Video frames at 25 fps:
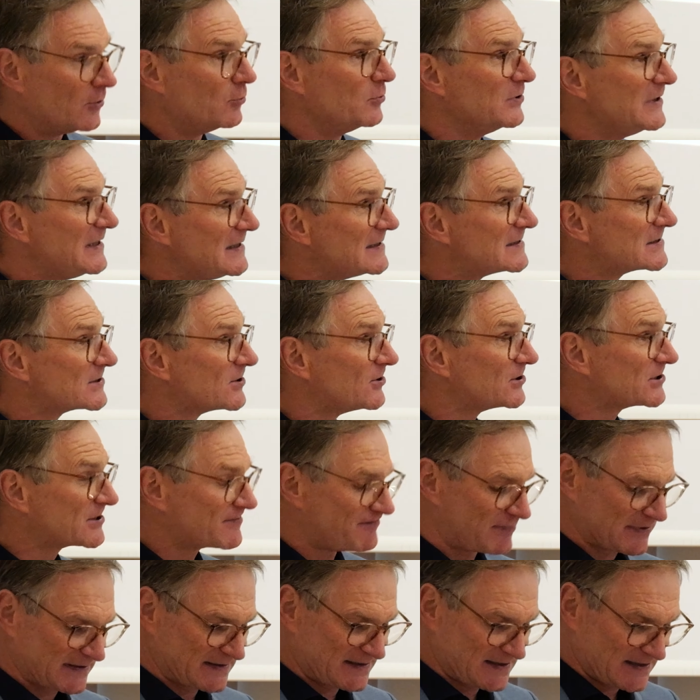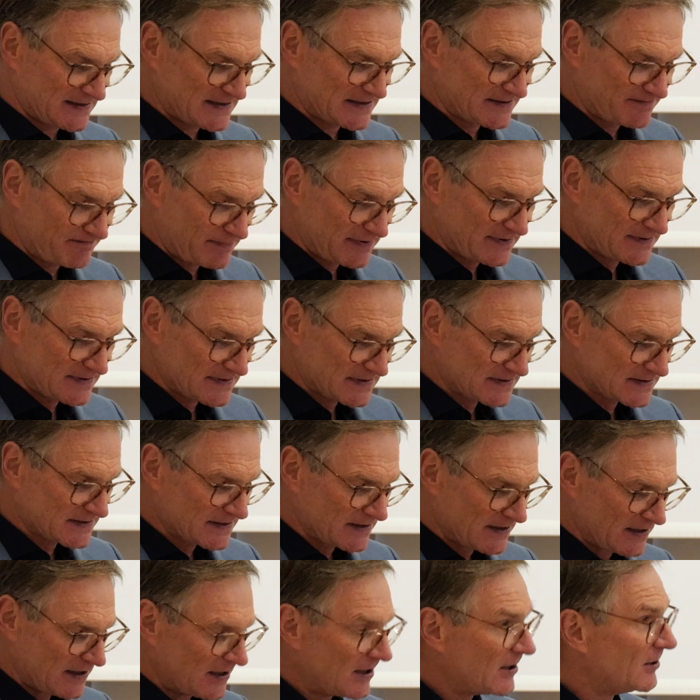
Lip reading: research participants,